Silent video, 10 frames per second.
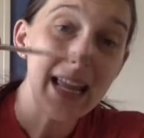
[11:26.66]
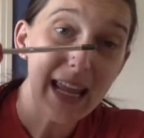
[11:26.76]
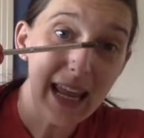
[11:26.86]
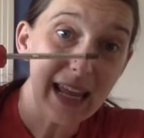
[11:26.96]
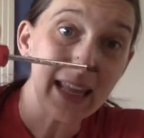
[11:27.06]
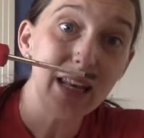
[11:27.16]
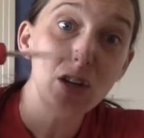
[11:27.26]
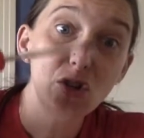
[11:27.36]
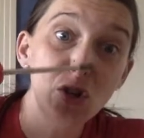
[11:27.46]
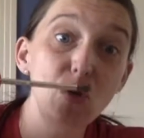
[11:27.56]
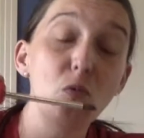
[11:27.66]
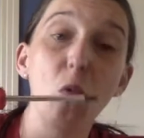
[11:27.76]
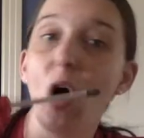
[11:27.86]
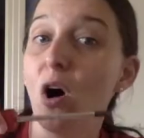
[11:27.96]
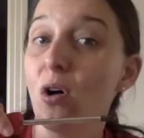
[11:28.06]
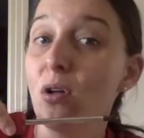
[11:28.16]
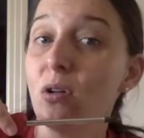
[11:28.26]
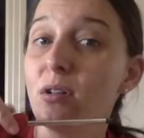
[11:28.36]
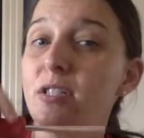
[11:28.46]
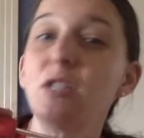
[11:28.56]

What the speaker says: into walls,